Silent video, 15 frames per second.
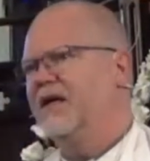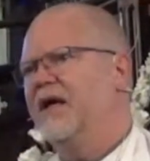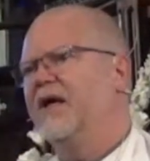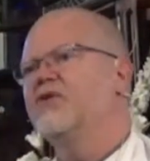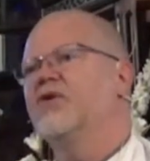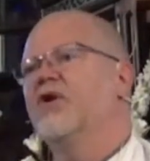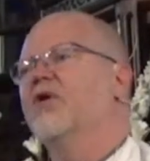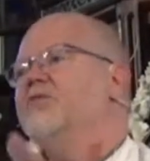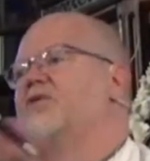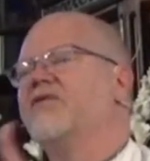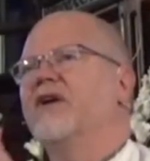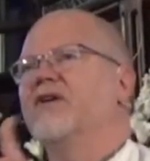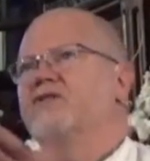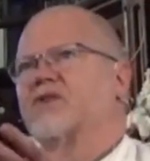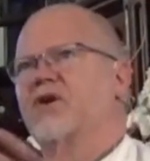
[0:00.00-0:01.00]
in terms of
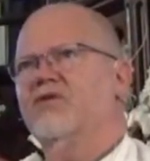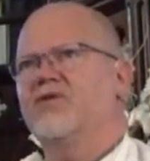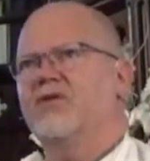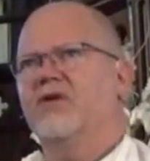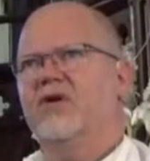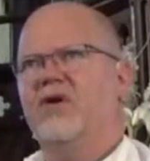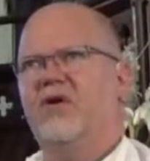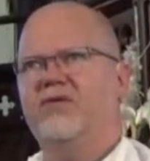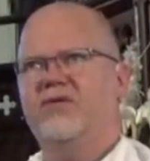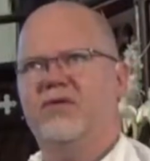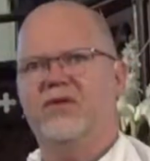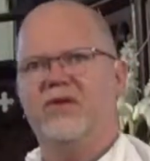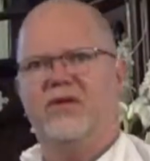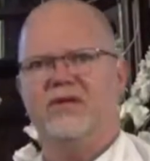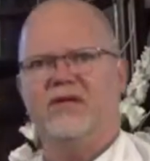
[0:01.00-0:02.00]
our social and cultural
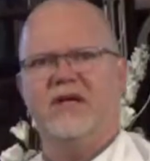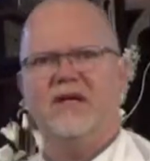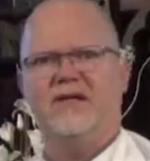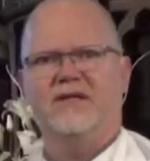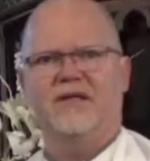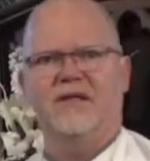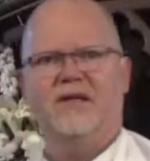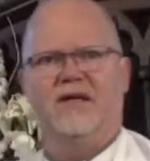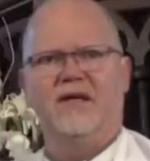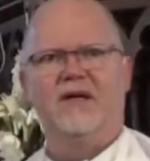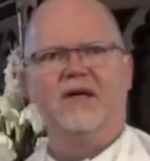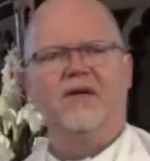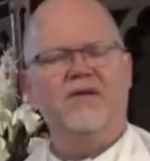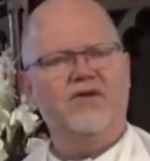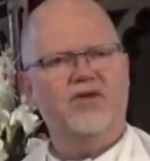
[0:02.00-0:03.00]
context.
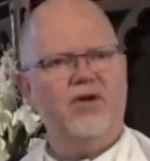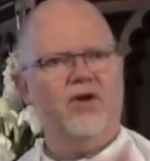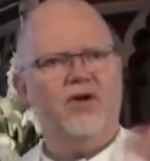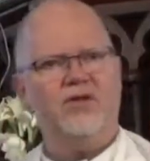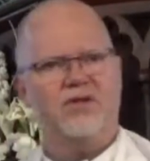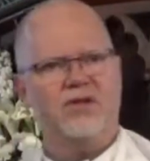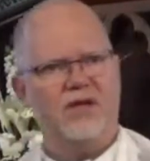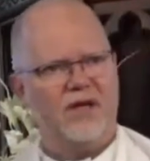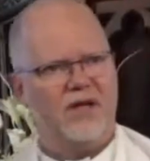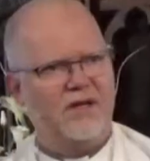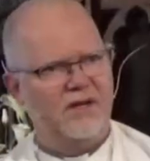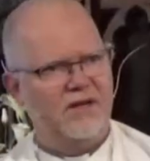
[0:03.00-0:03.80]
The church uh,